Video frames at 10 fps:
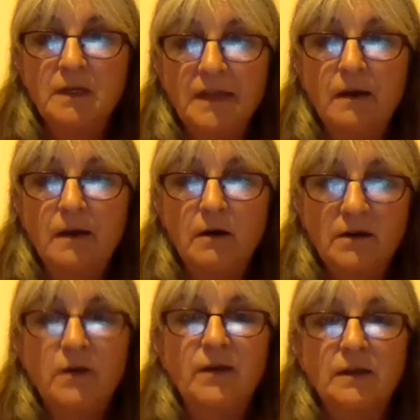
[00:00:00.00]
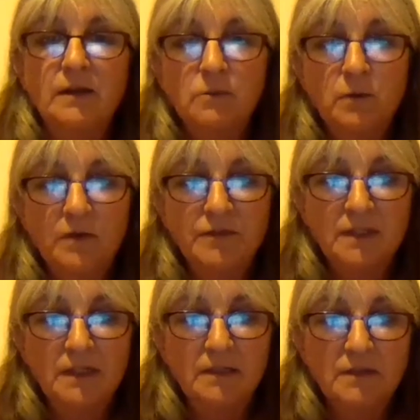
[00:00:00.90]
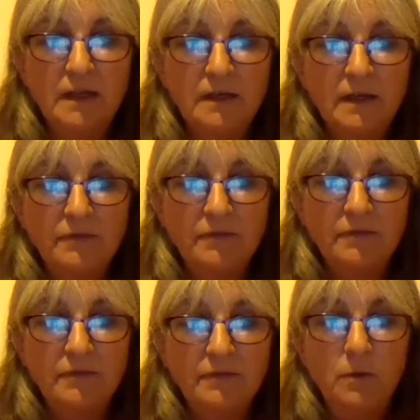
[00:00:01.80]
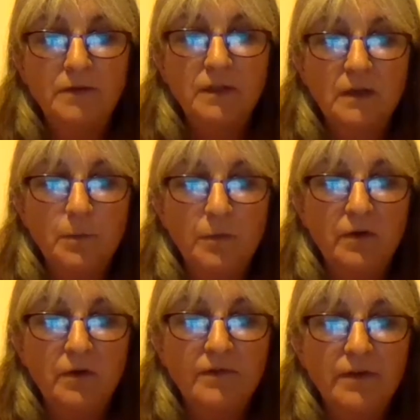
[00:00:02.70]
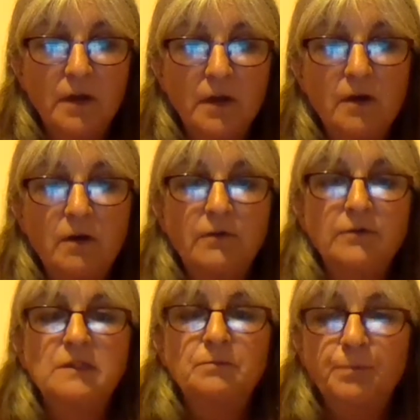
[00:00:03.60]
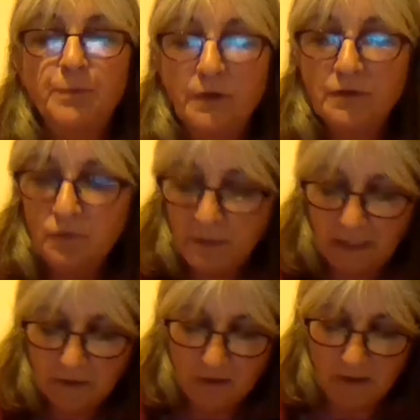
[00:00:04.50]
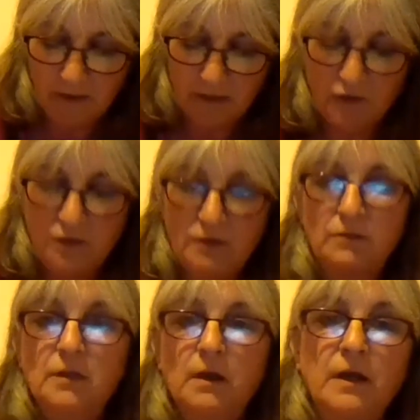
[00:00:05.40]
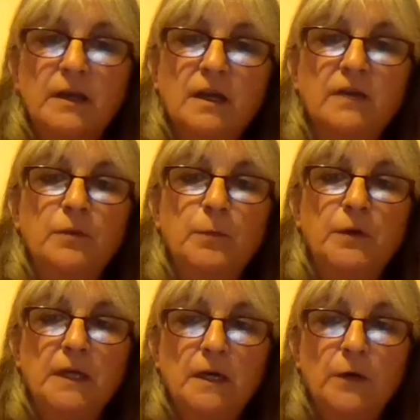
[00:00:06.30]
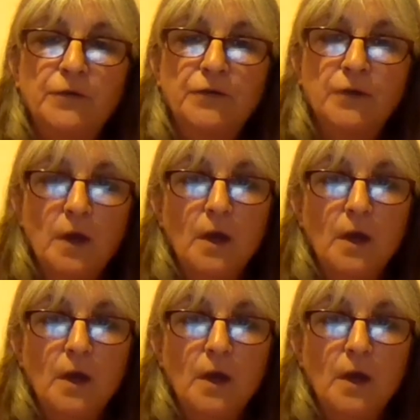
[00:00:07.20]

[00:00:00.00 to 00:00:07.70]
And they are going into offices and having to deal with the number of personal protection issues like everybody else.